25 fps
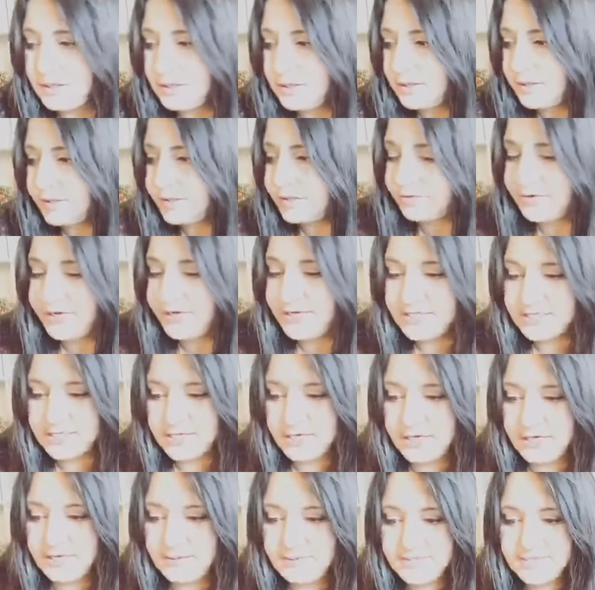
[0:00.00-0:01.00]
Three
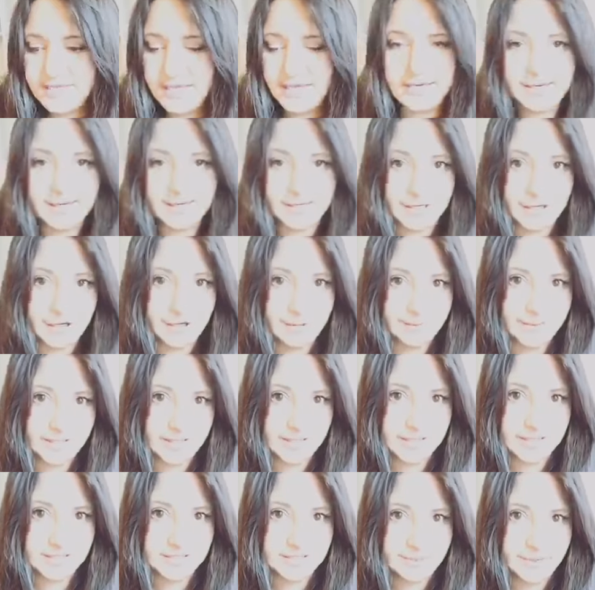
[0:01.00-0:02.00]
times I had a comment
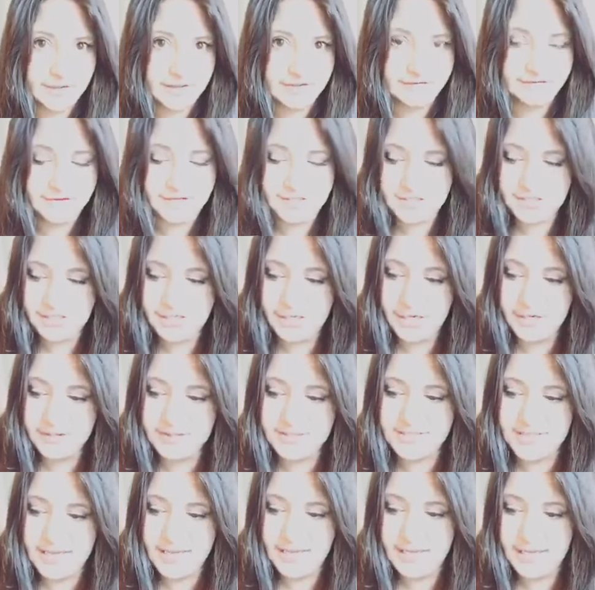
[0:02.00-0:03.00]
under my video
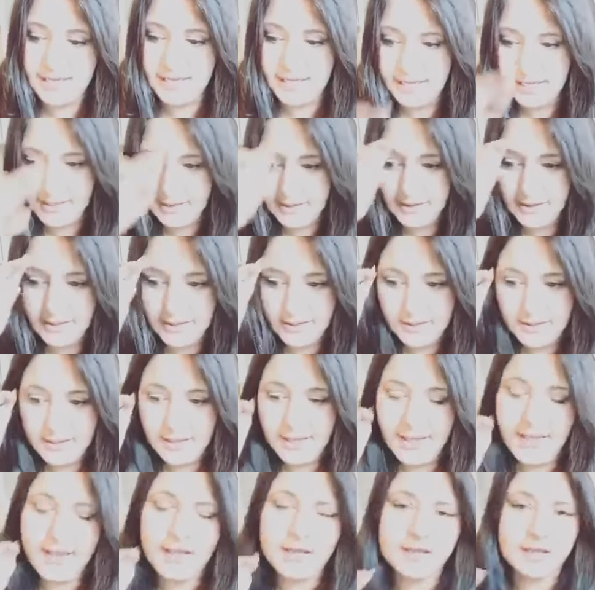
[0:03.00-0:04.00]
saying,
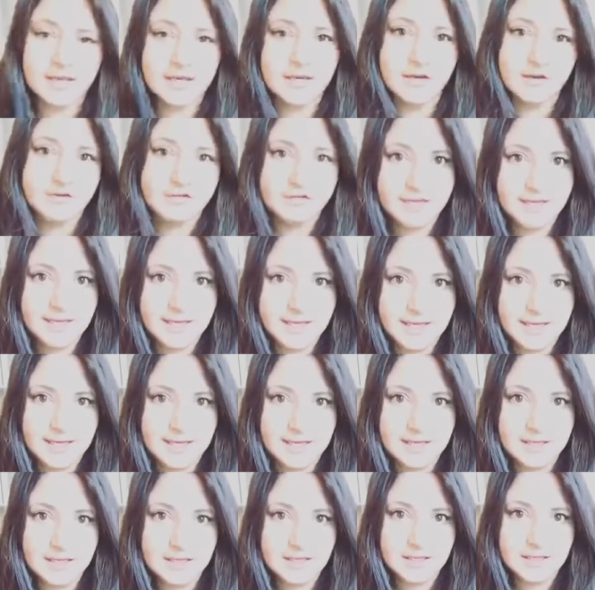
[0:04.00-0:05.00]
How can I
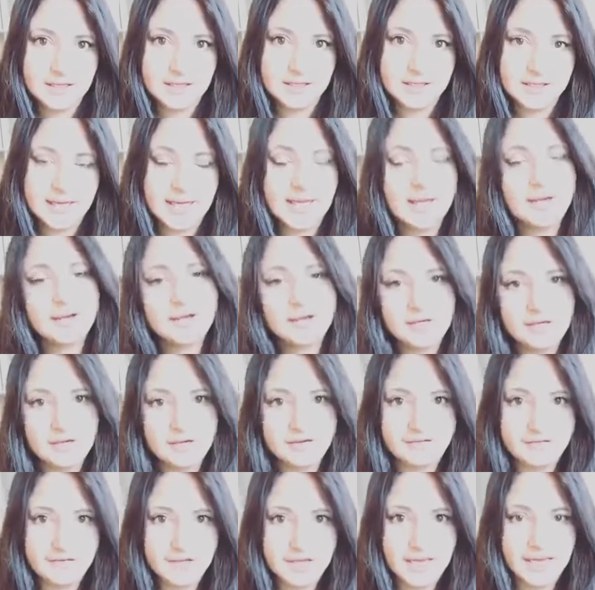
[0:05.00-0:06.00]
forget? How can I
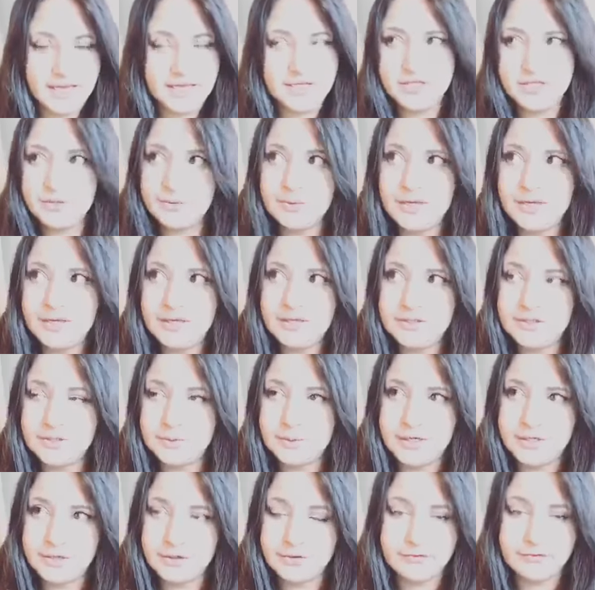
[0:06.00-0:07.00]
forget? Do I, do
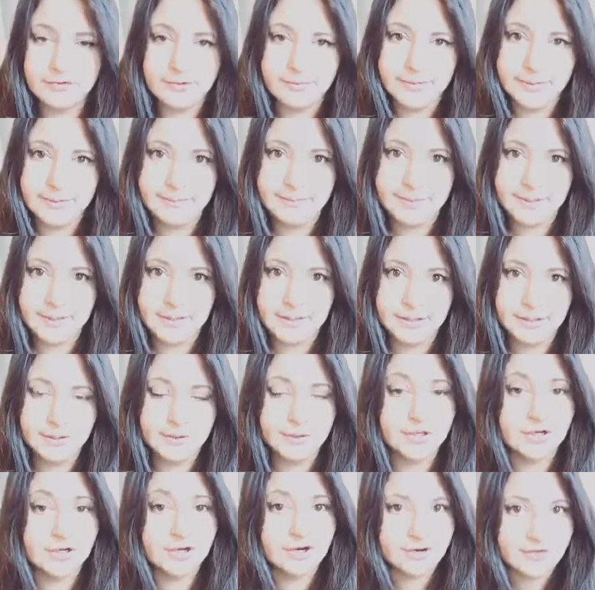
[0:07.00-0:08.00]
I not remember who
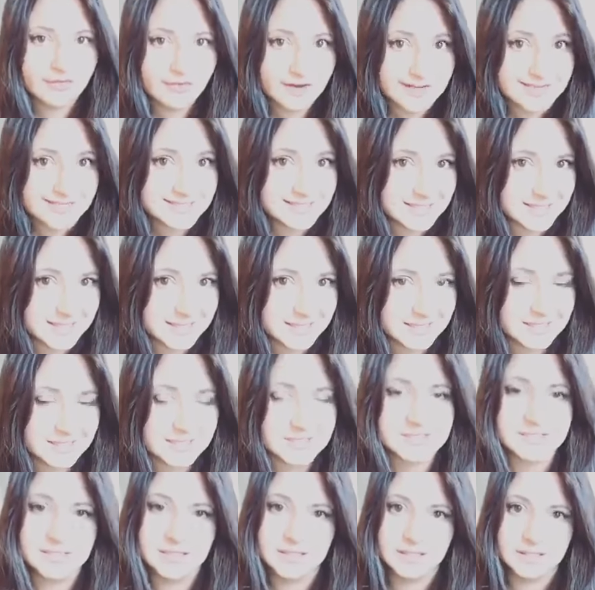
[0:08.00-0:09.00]
the Christ
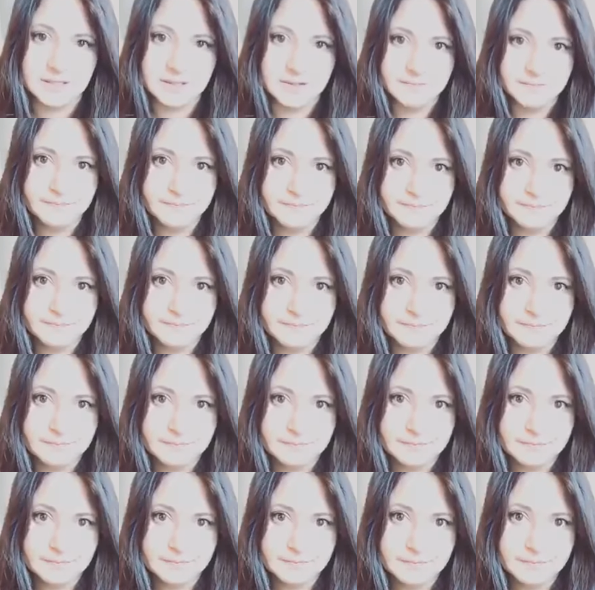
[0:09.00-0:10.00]
killers are?
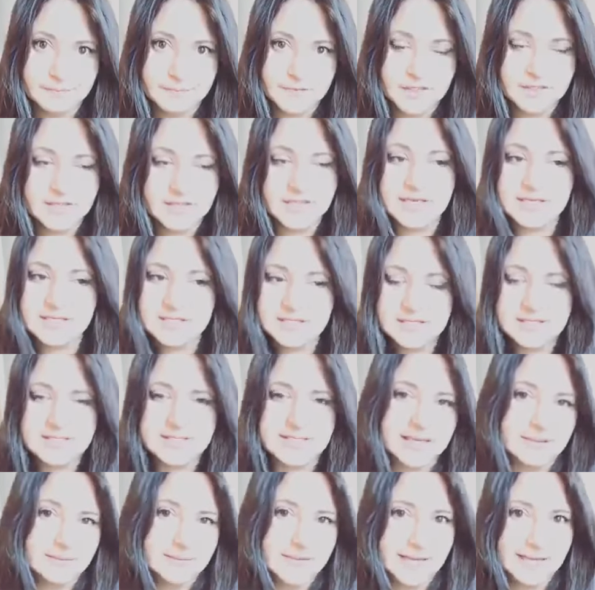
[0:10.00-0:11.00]
That's the
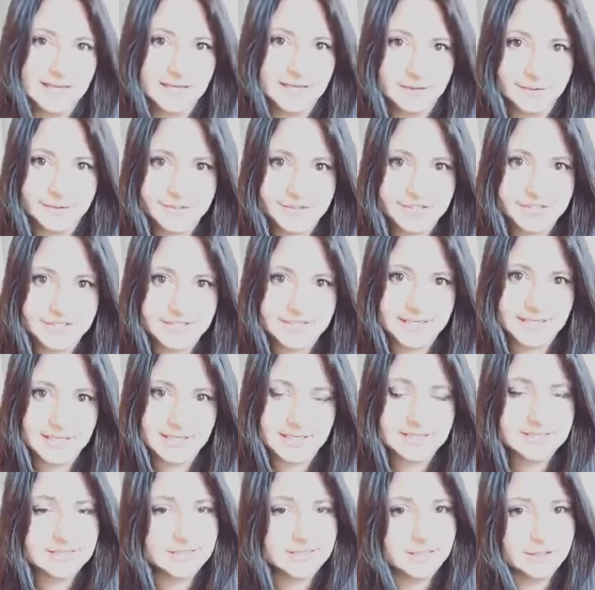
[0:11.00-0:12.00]
same language, is it?
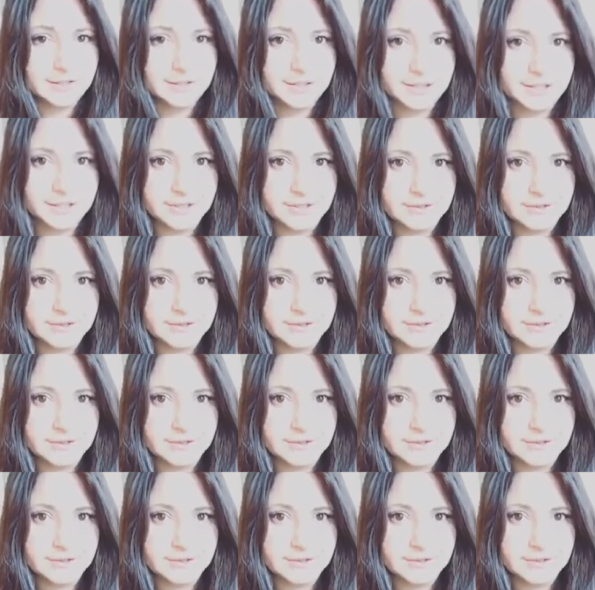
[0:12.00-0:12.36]
Is it not?